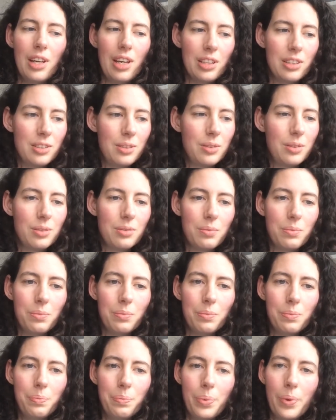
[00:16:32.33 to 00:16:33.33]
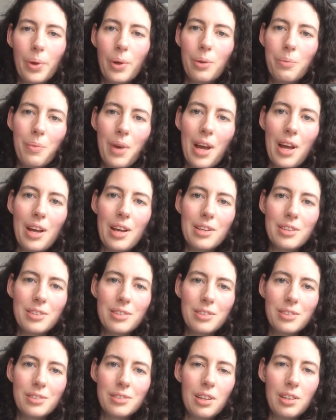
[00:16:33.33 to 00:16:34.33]
it's pure
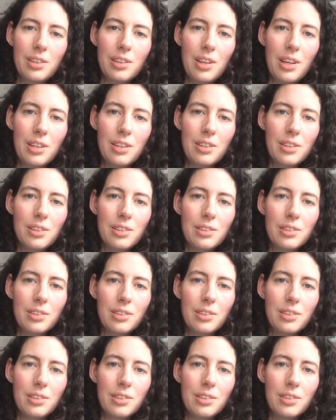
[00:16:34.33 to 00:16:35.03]
mass. Then